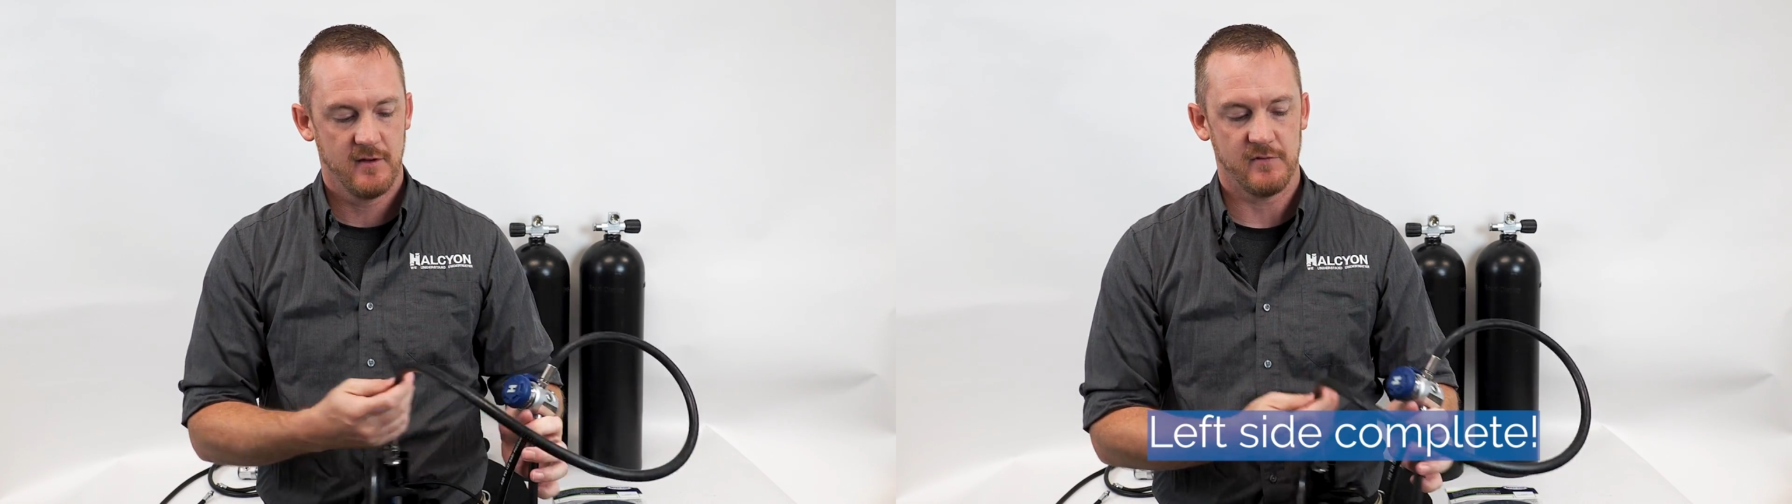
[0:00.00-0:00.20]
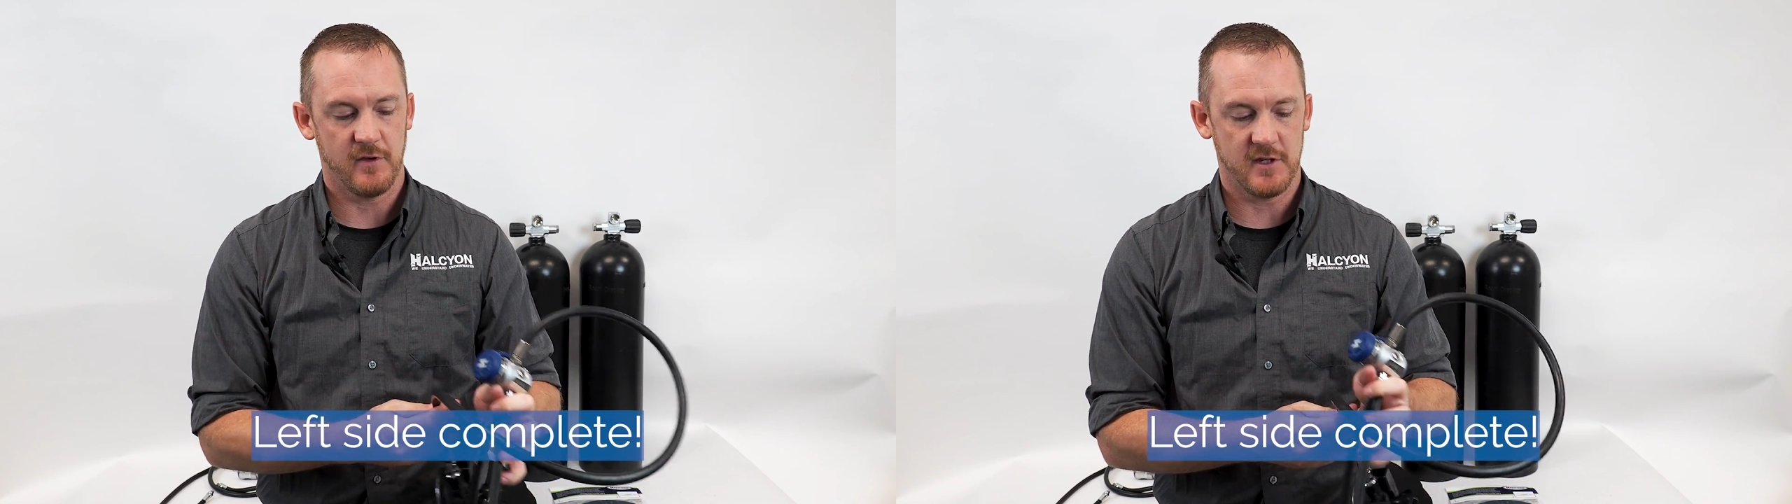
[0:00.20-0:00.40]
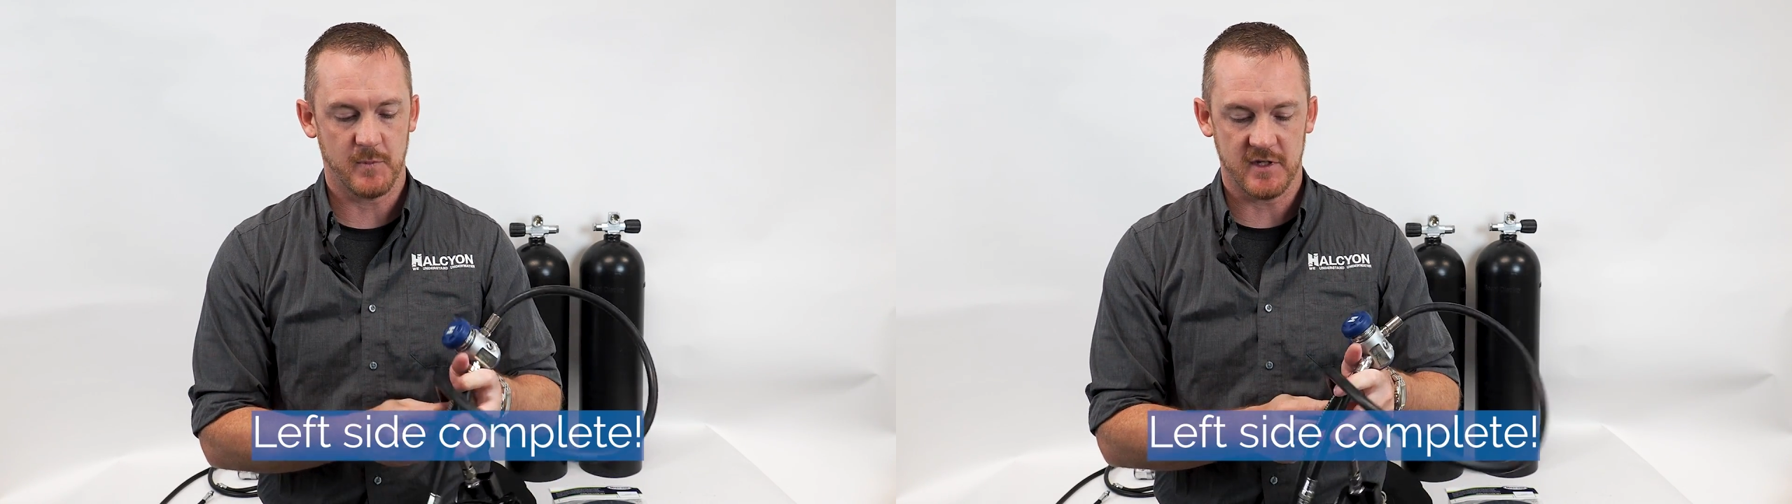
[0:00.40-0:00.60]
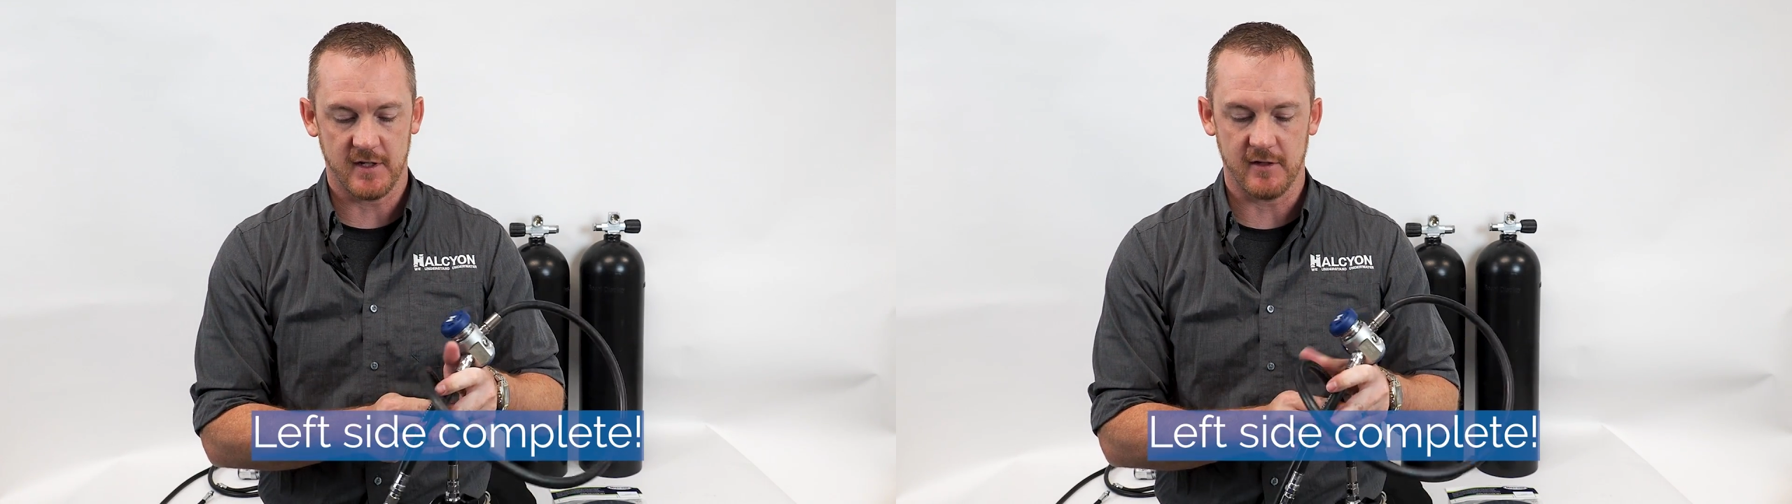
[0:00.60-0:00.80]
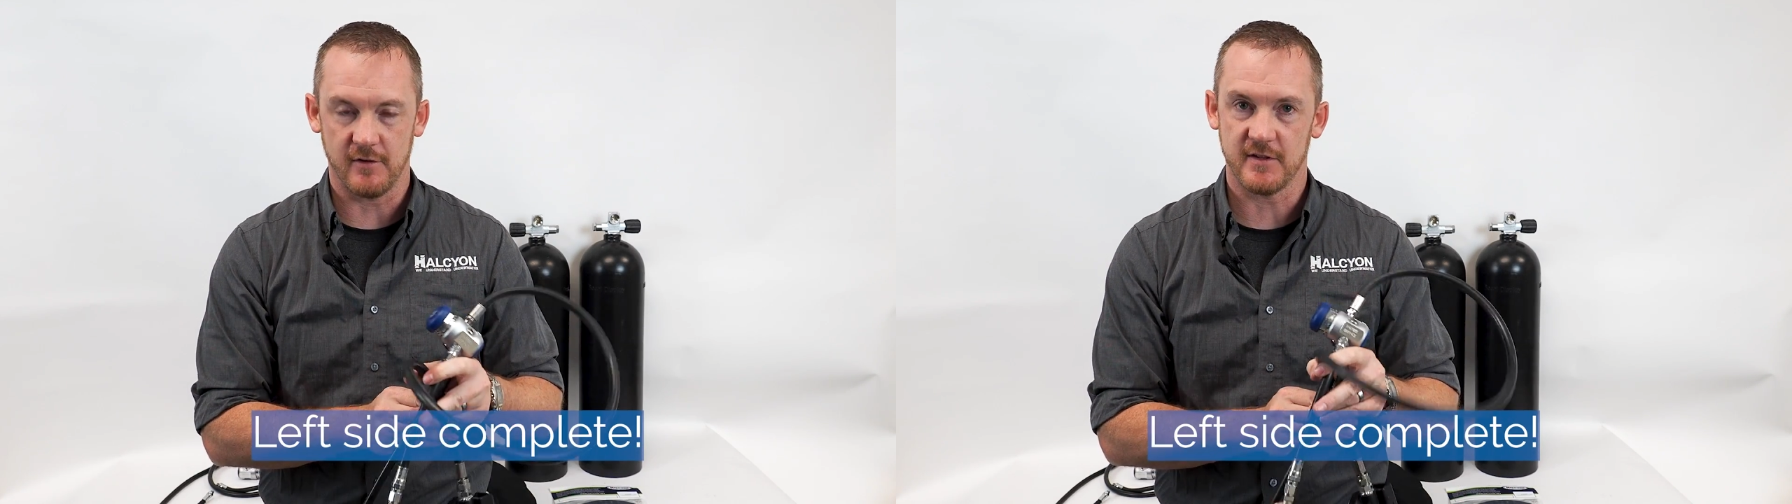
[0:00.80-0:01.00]
for this
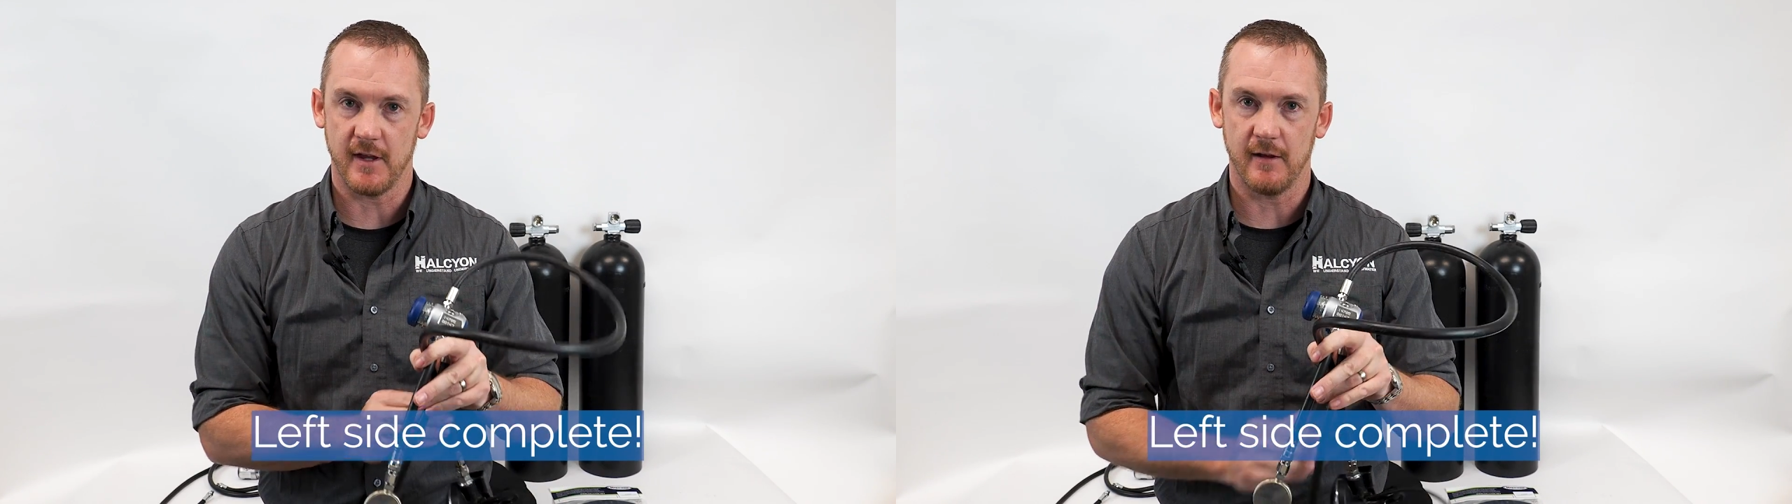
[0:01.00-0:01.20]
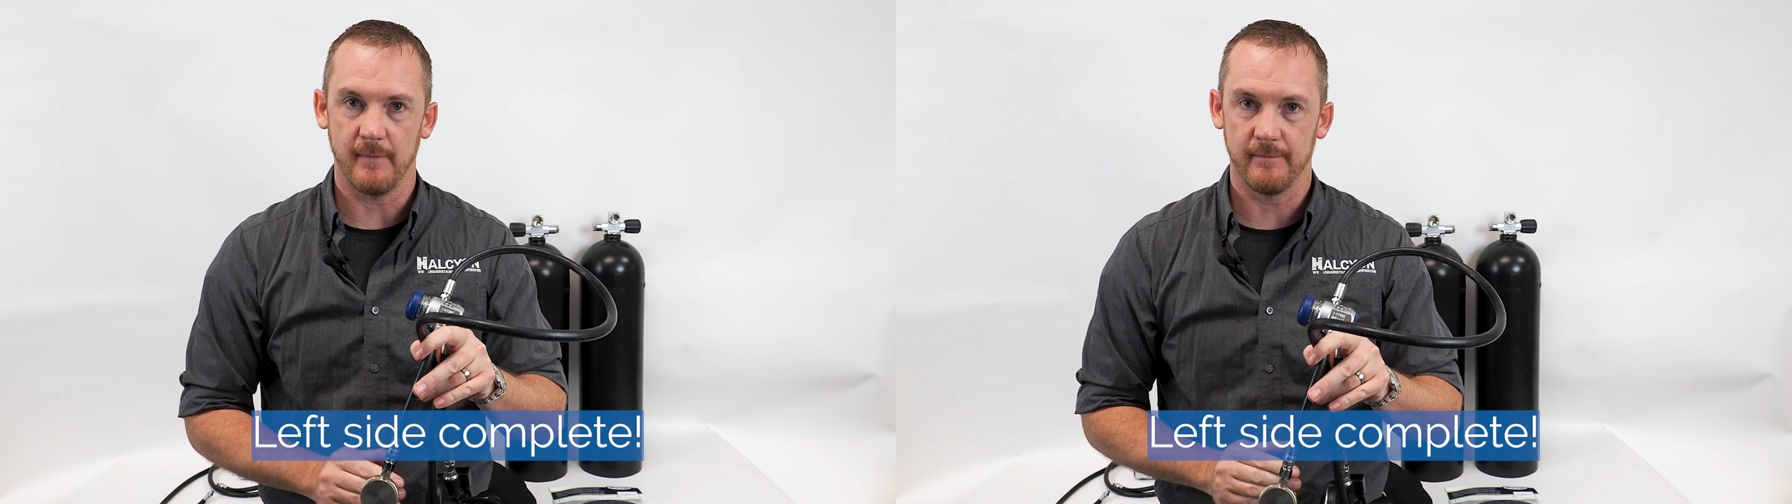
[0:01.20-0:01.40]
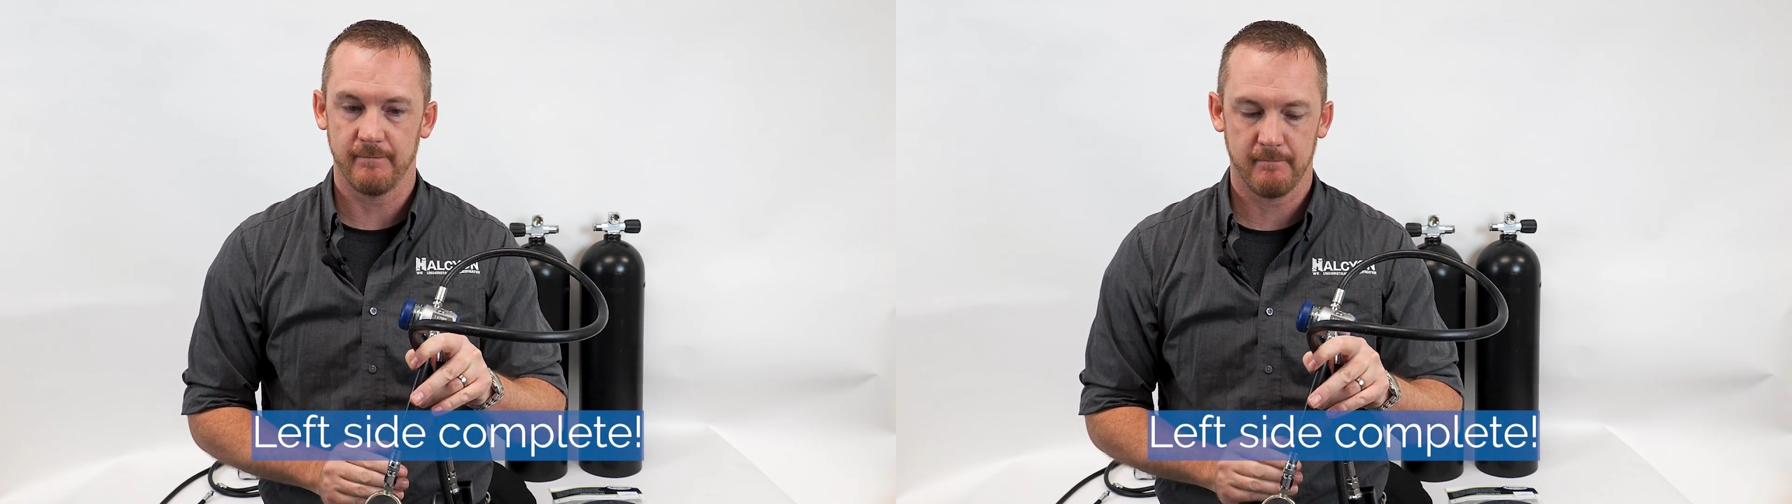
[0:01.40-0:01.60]
particular setup.